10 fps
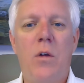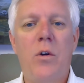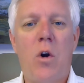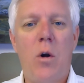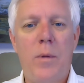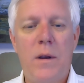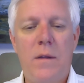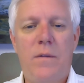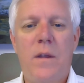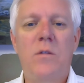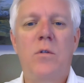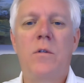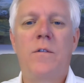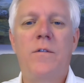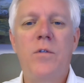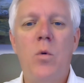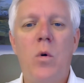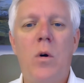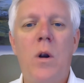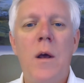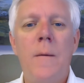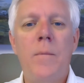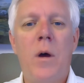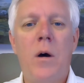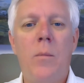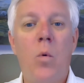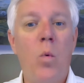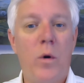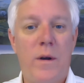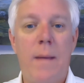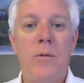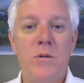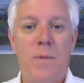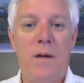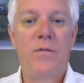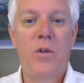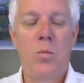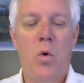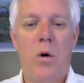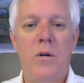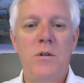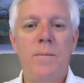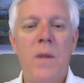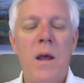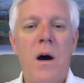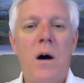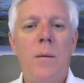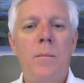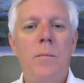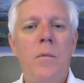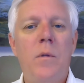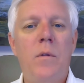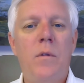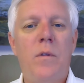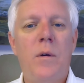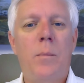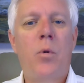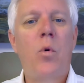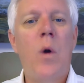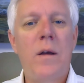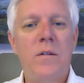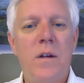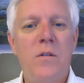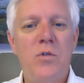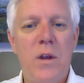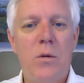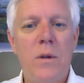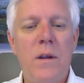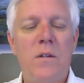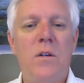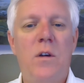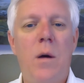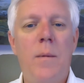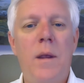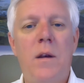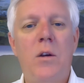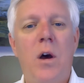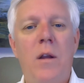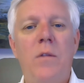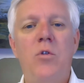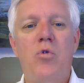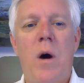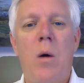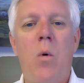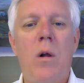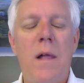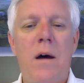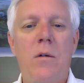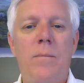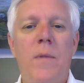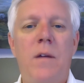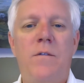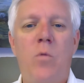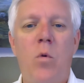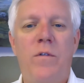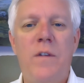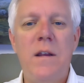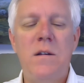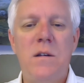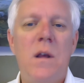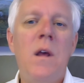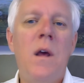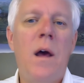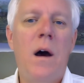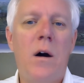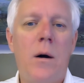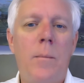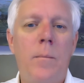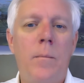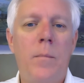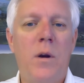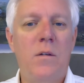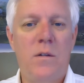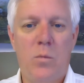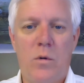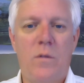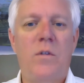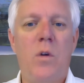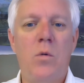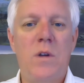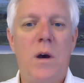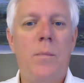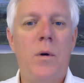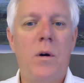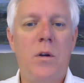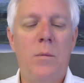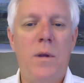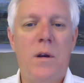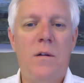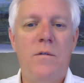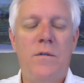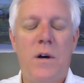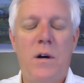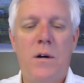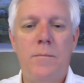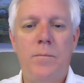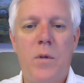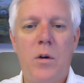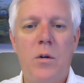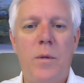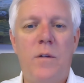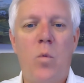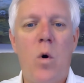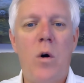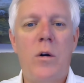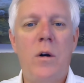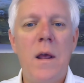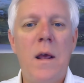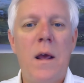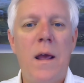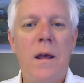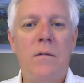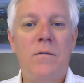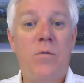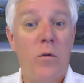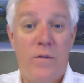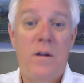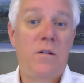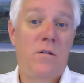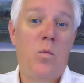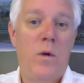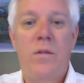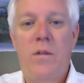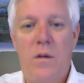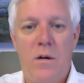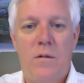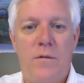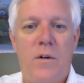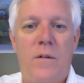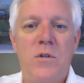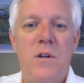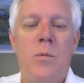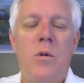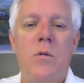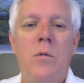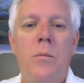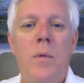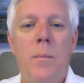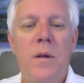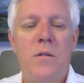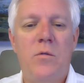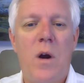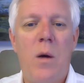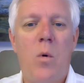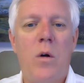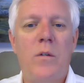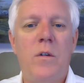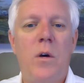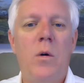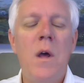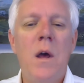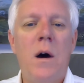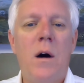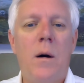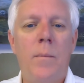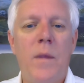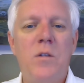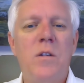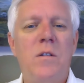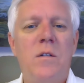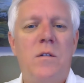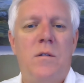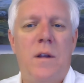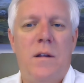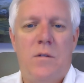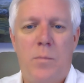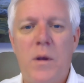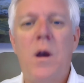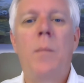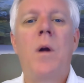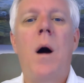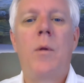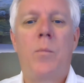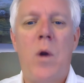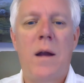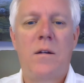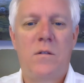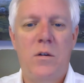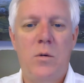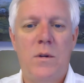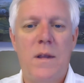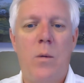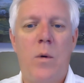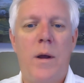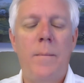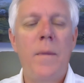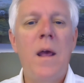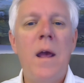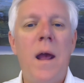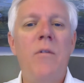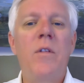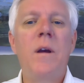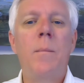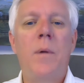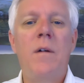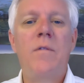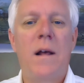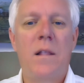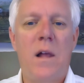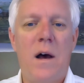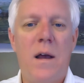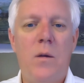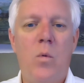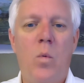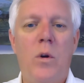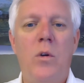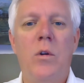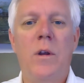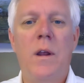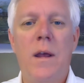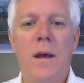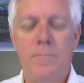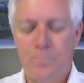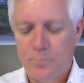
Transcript: the carpeting and things on the floor were damaged by floodwaters. The process generally is to come in and cut the drywall out at 4 feet because it will have soaked up a good bit of water, and 4 feet is the width of a typical piece of drywall. So it's become common practice to do it that way. Everything above that line where you're looking at